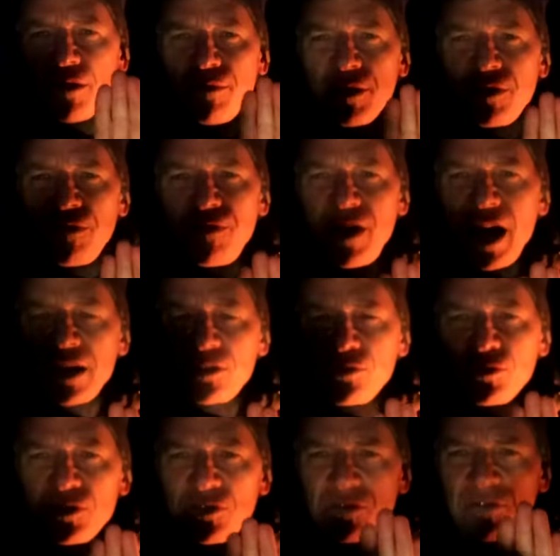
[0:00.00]
but the fox
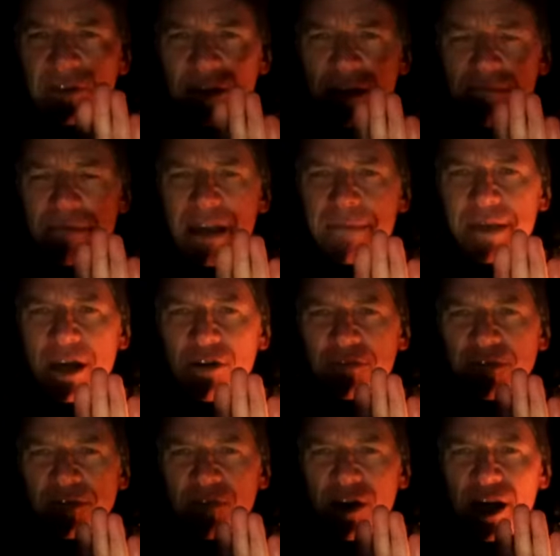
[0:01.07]
was maybe out
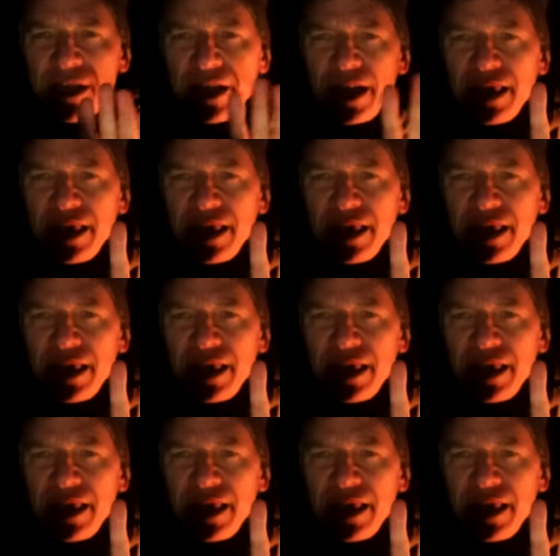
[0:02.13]
in front.